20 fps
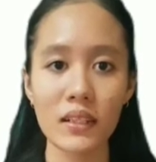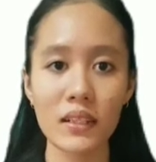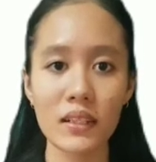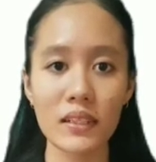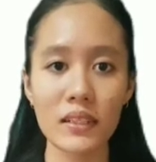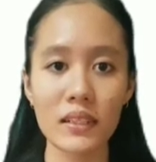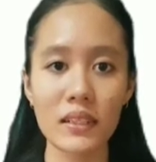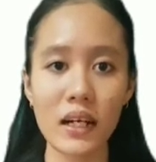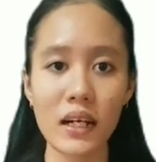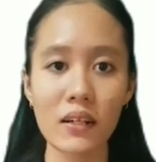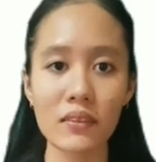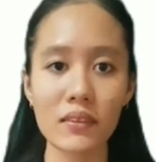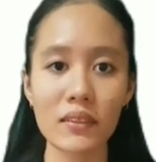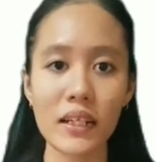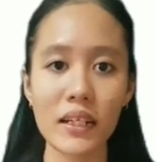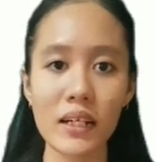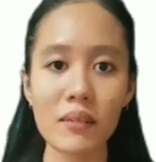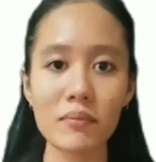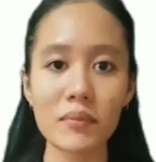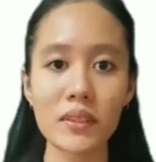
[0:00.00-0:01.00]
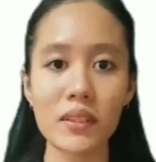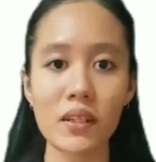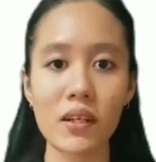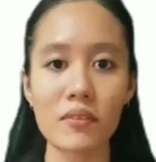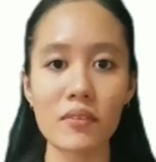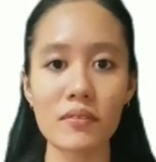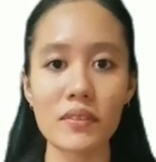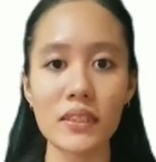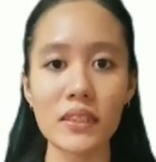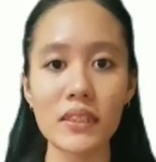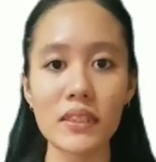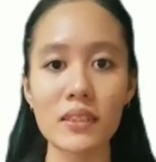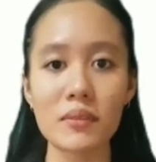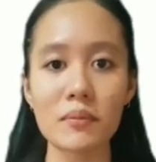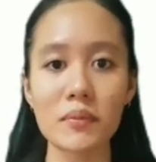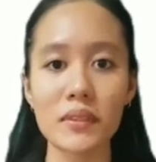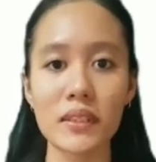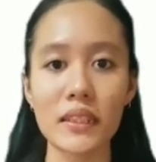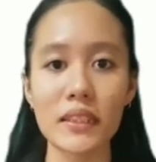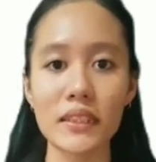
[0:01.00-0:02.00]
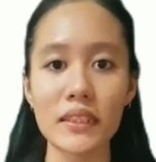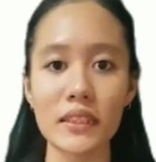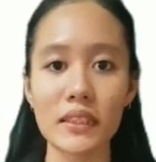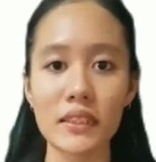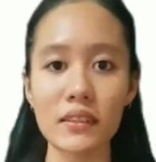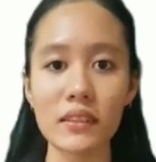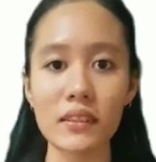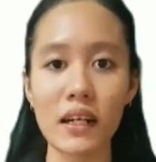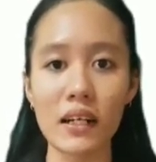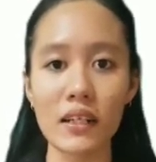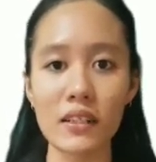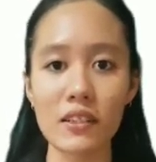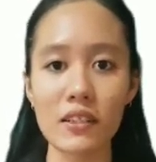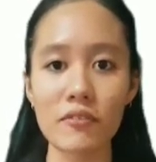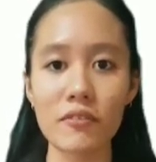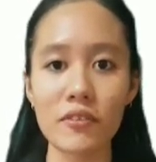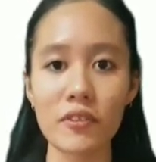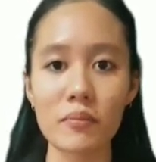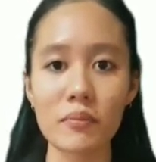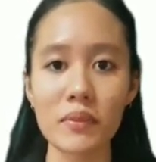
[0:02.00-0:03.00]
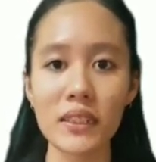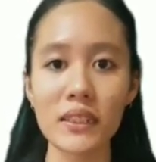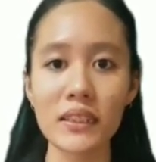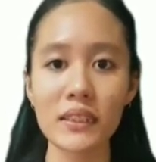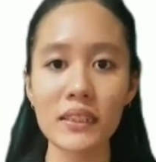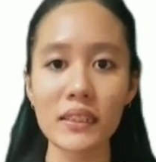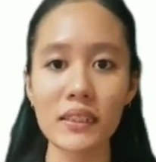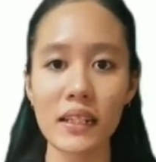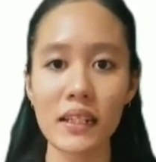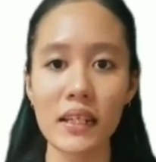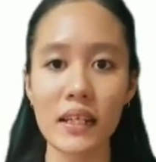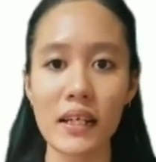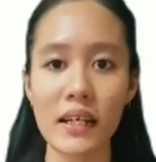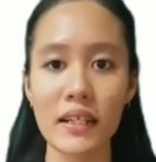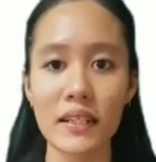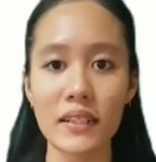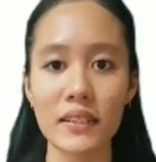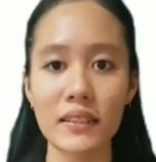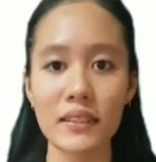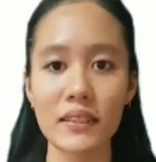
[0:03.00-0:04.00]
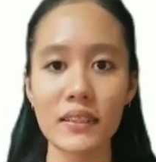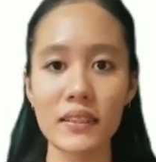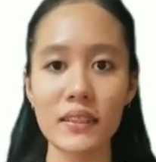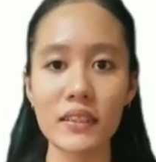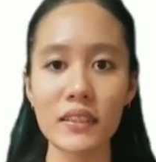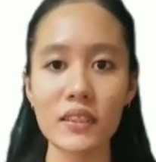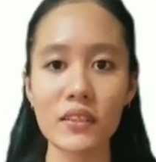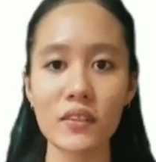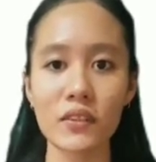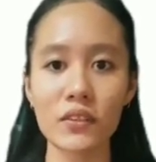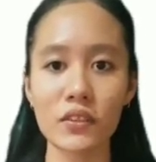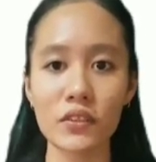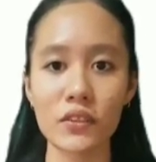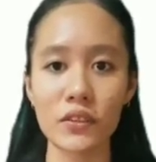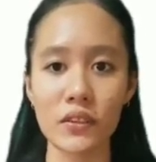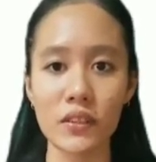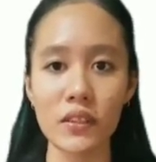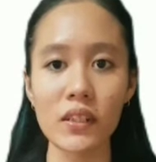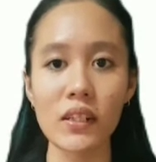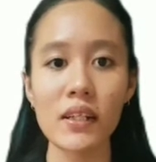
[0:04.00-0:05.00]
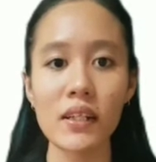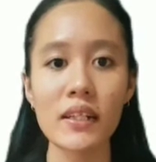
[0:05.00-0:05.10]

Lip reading: The outcomes of this simulation are deformation analysis control,